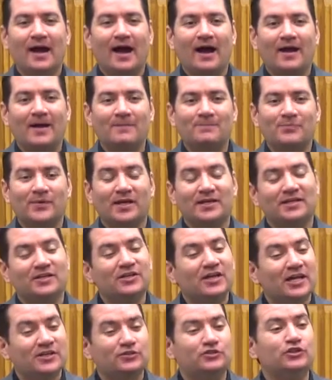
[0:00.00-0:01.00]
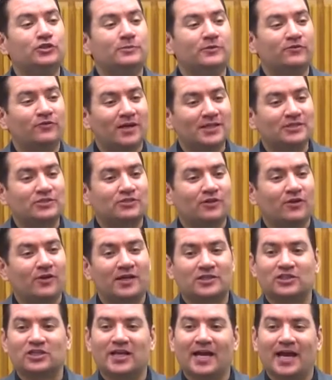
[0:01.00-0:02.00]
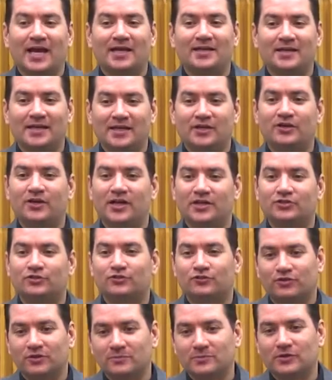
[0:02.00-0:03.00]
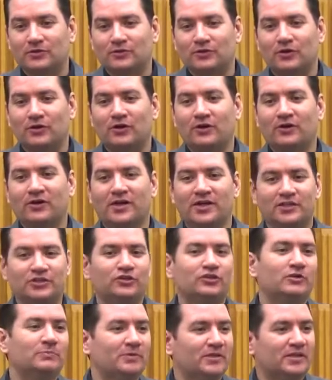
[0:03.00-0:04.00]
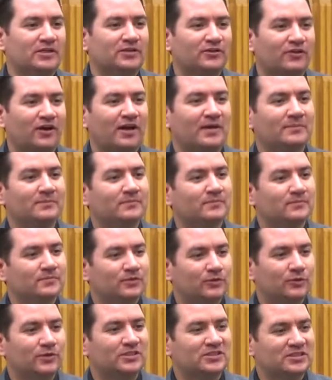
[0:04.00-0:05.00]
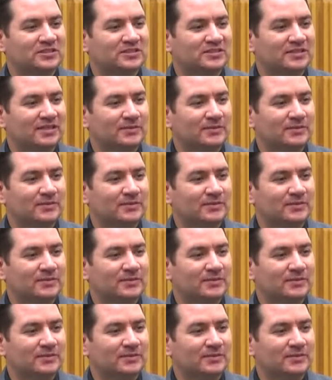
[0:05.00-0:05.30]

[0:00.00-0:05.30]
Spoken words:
And international human rights law actually had international criminal law and European crime courses.